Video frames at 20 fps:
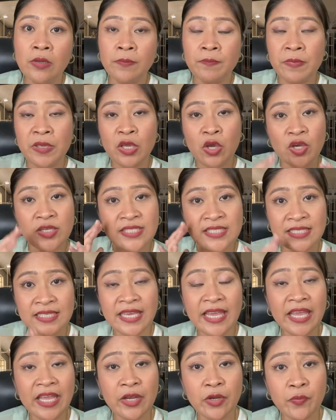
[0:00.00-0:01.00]
Because
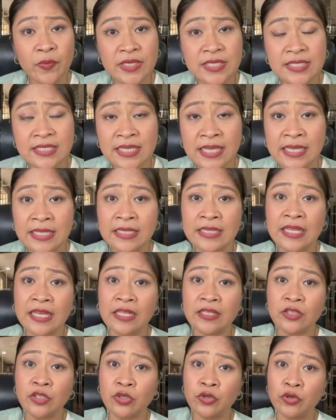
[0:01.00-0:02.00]
again, we said
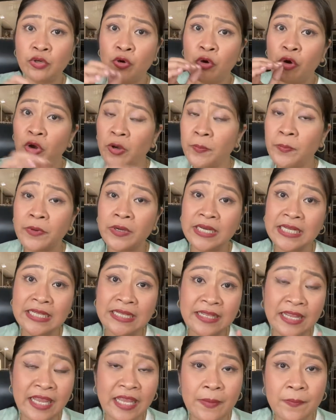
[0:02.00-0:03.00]
that your corporate
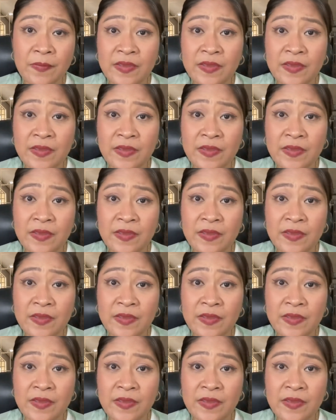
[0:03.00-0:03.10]
name